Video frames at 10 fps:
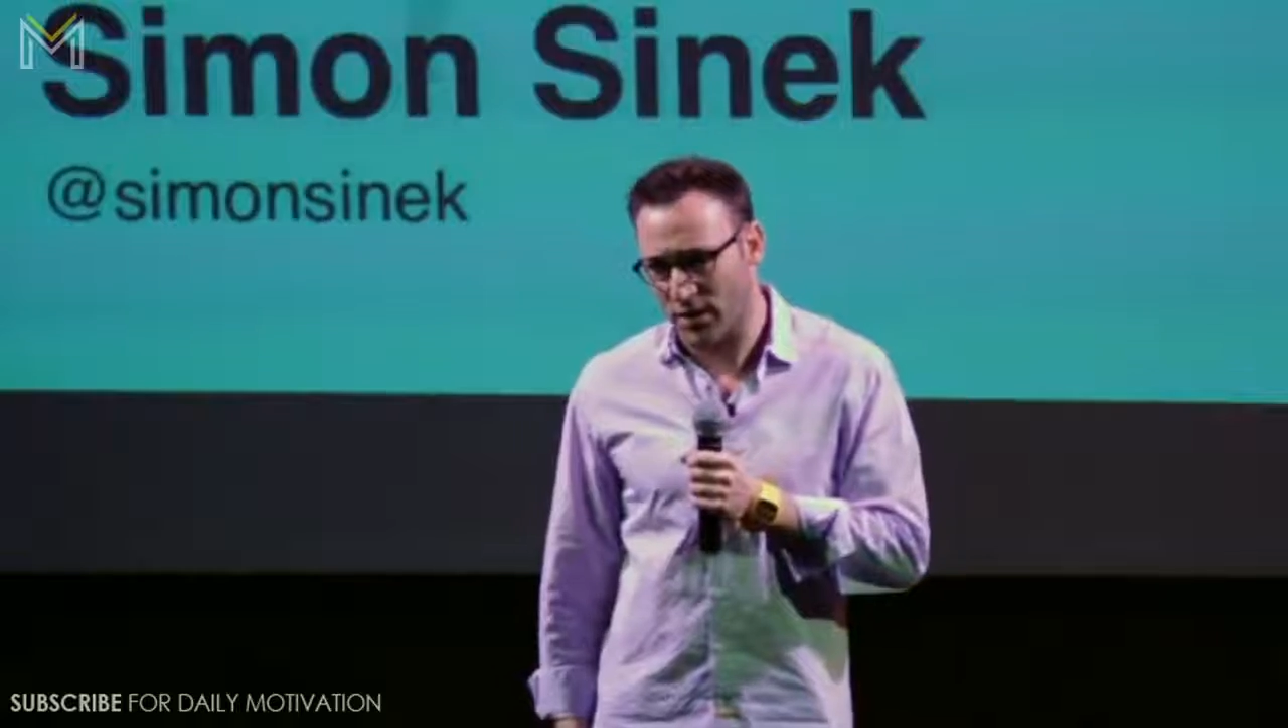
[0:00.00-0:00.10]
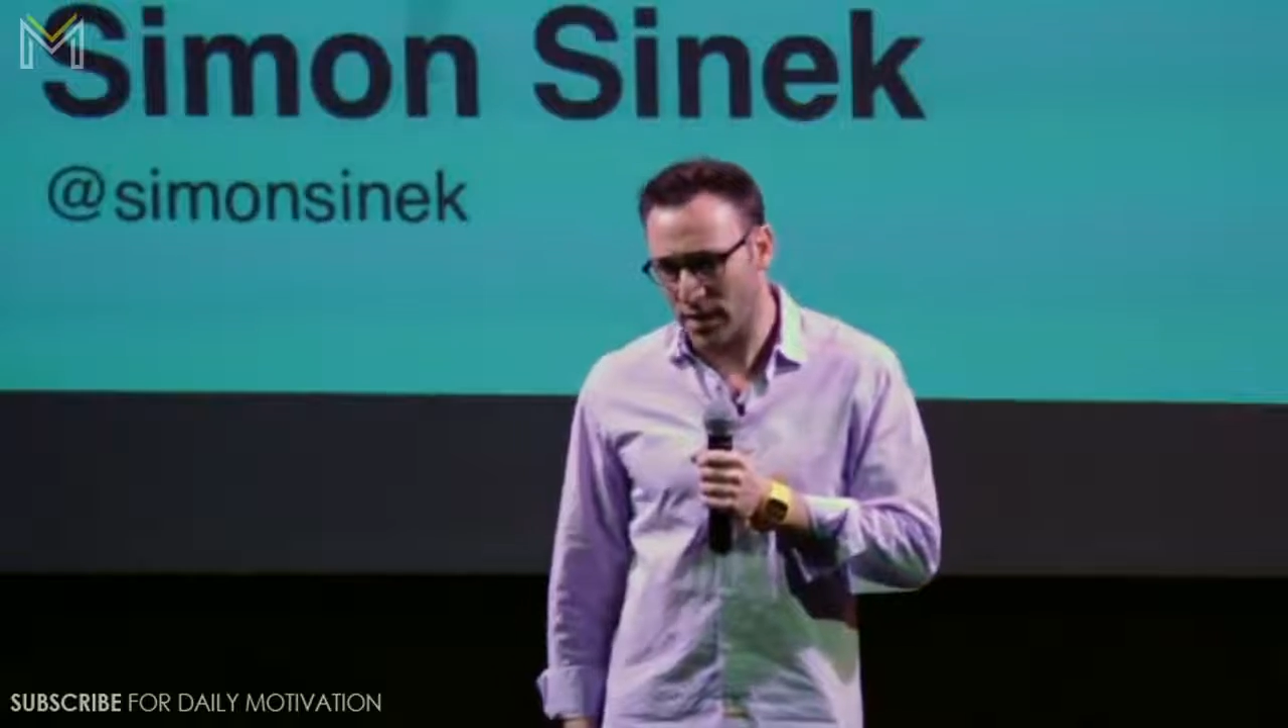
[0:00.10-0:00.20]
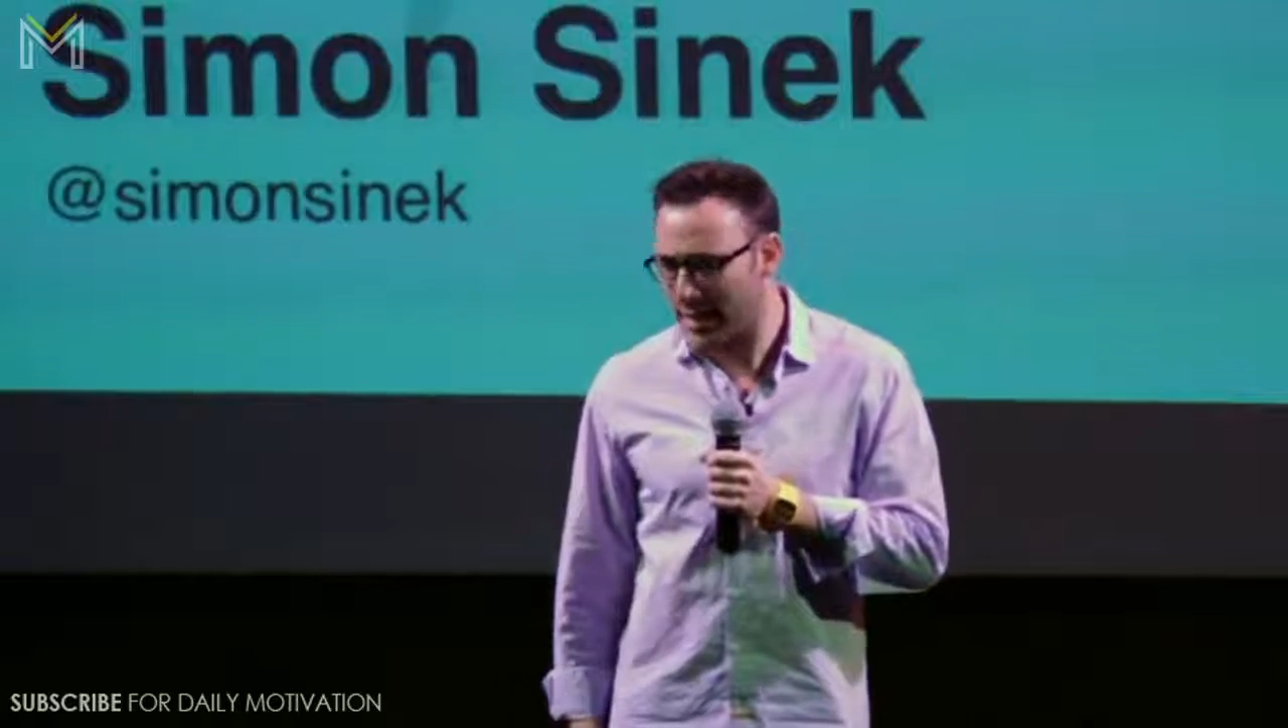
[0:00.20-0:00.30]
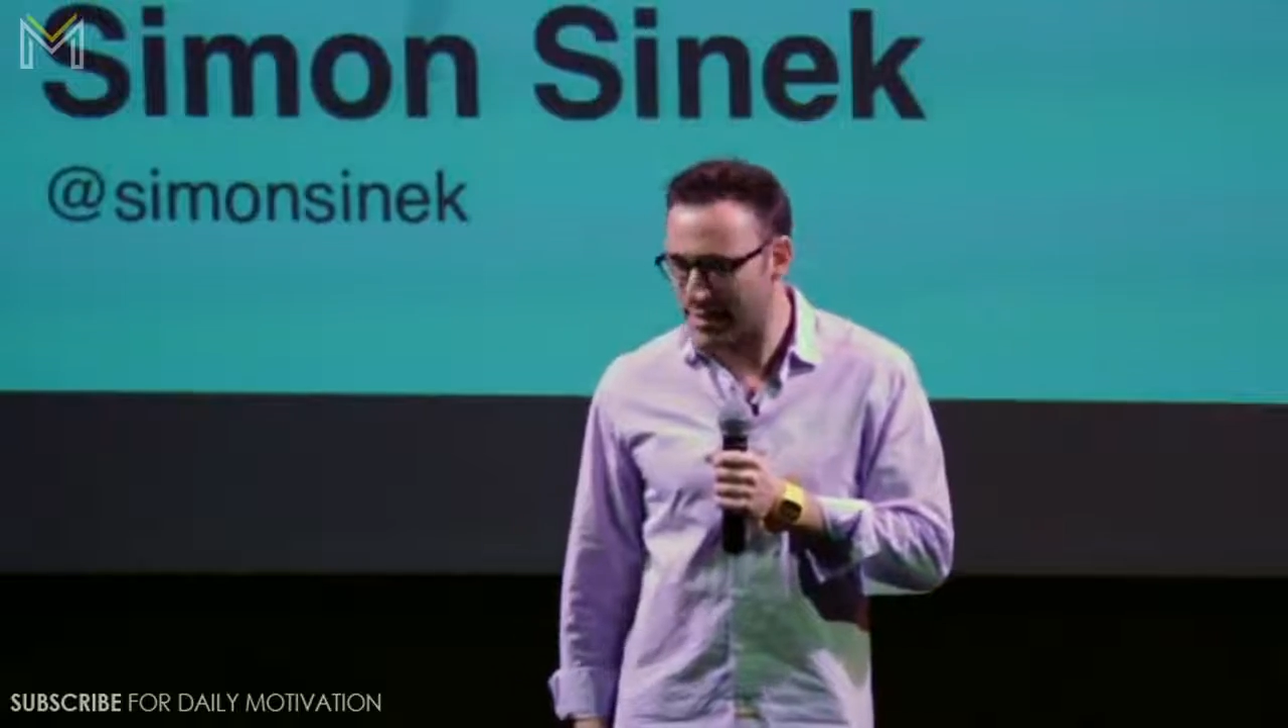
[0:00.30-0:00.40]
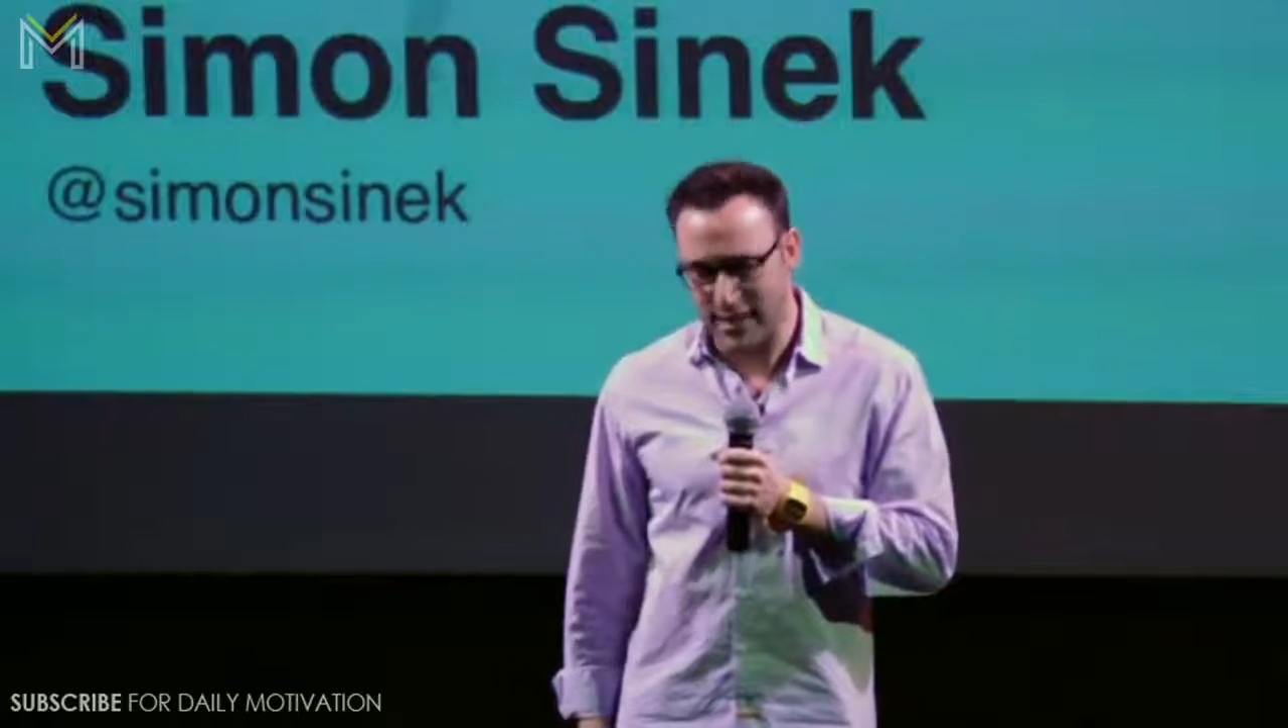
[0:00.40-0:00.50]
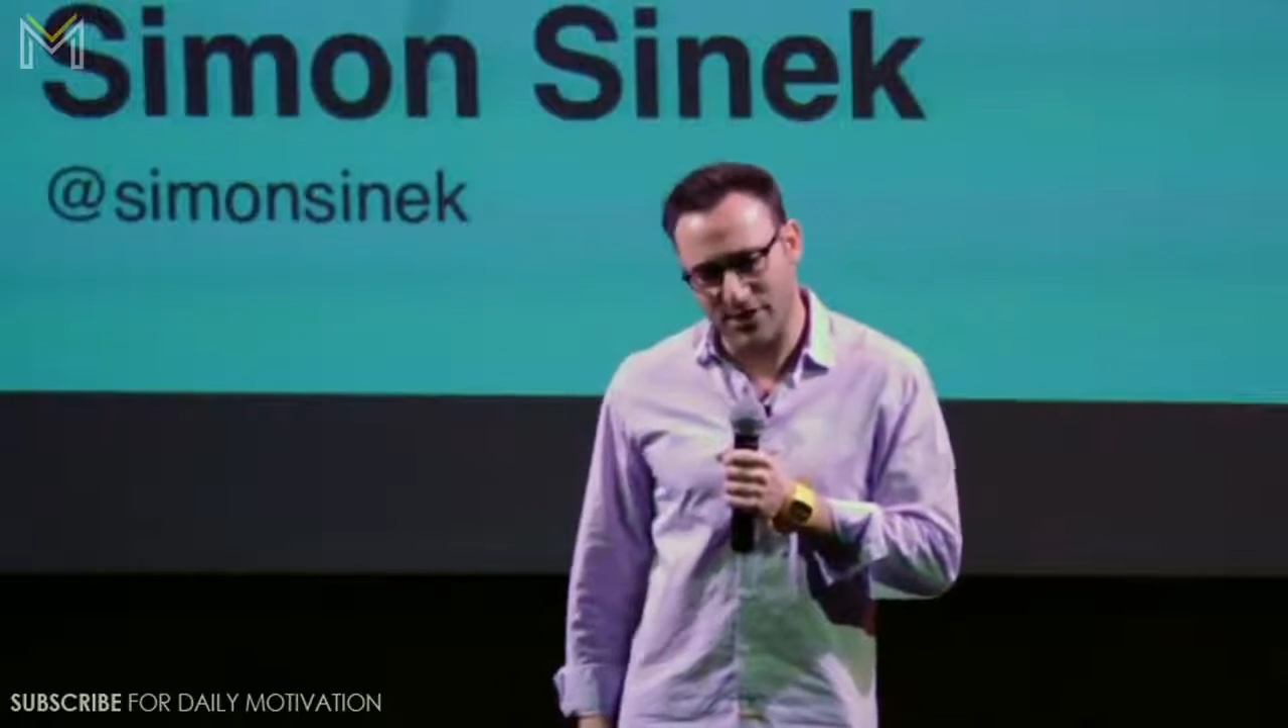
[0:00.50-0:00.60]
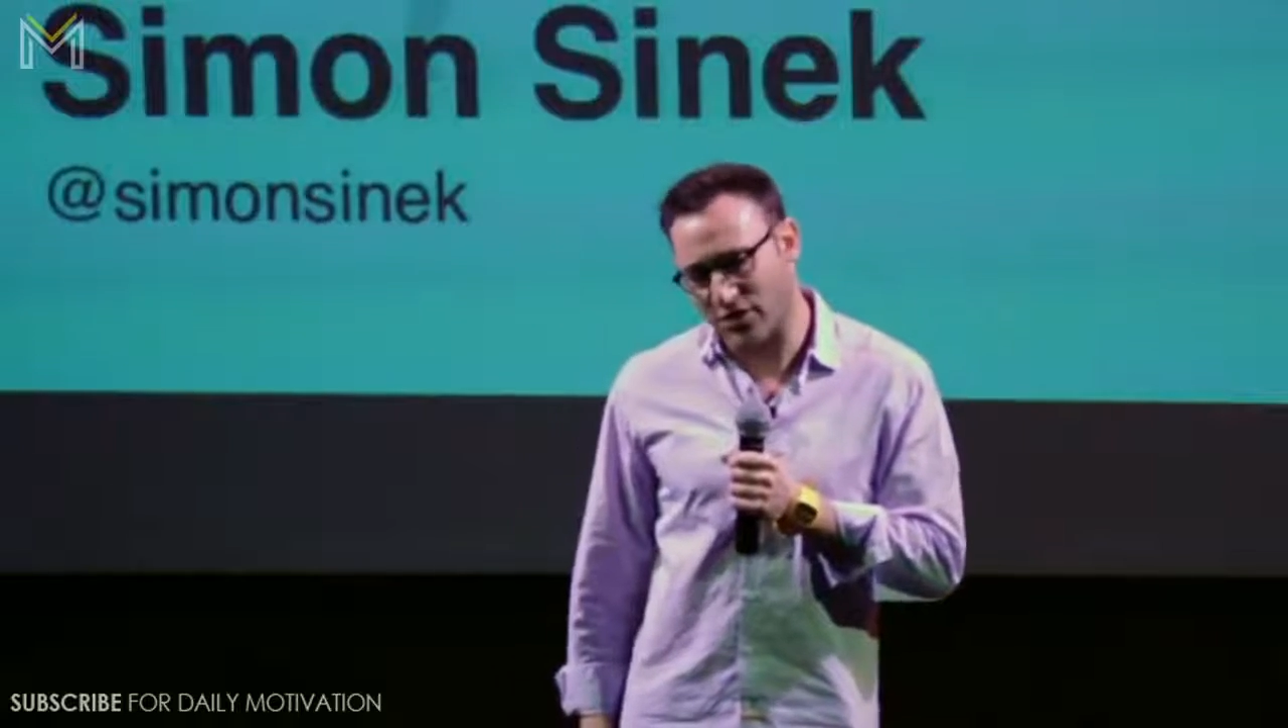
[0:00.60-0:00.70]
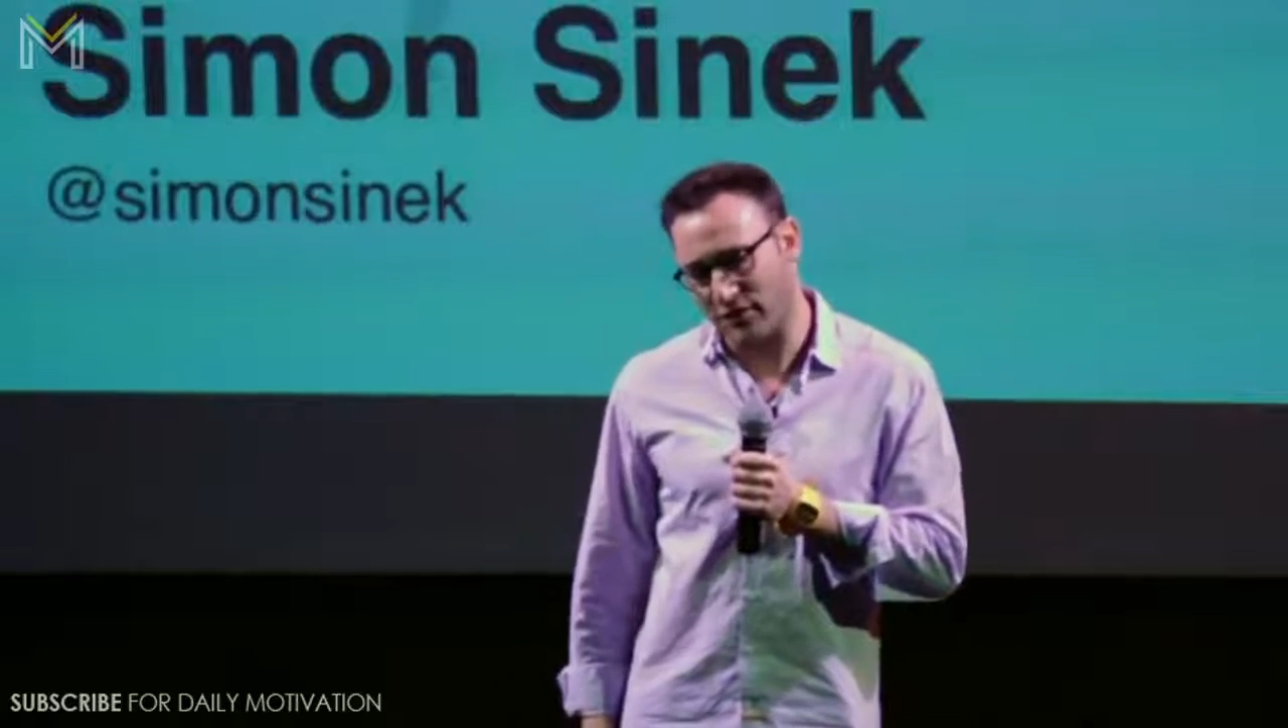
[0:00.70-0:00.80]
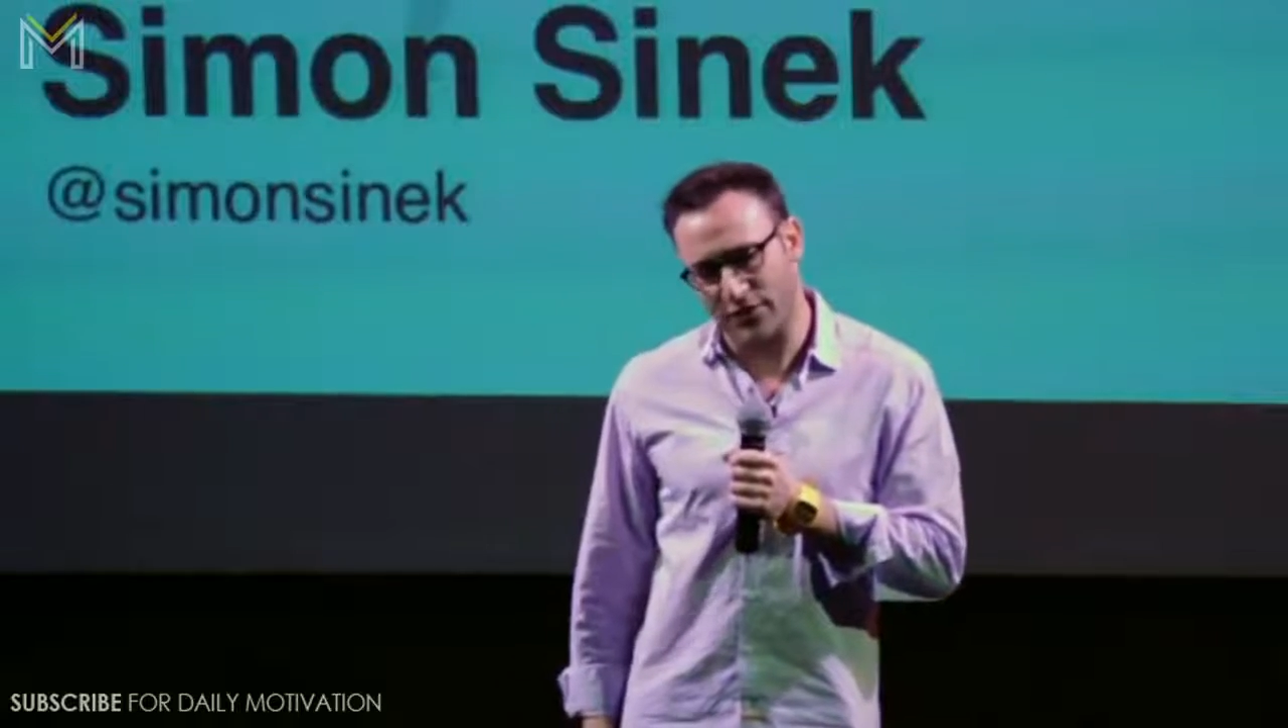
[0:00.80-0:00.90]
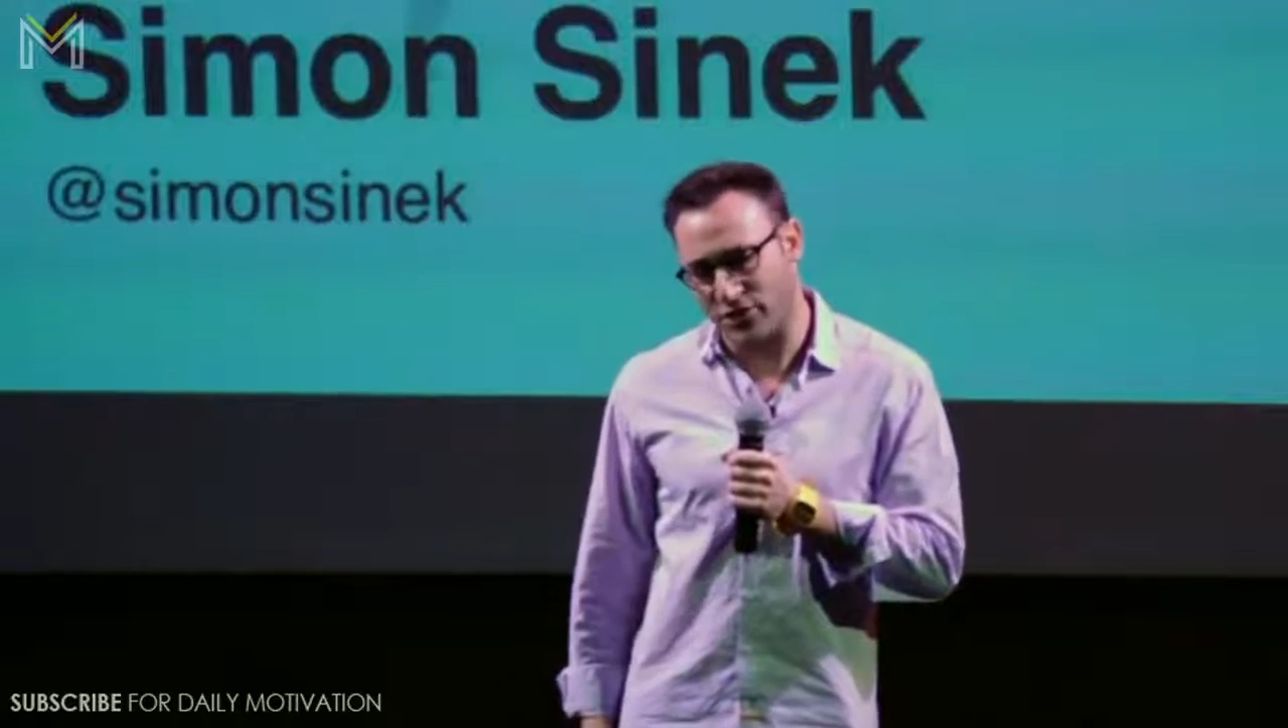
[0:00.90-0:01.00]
It's easier if you